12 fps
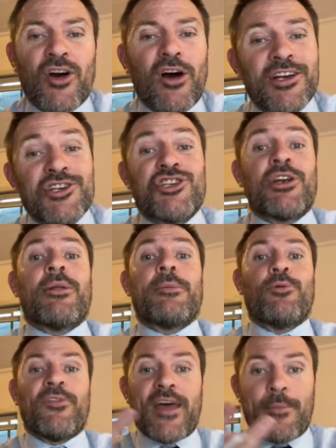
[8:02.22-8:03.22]
I generally
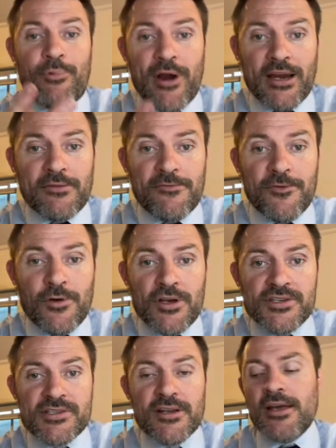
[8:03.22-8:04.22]
put that bracket first.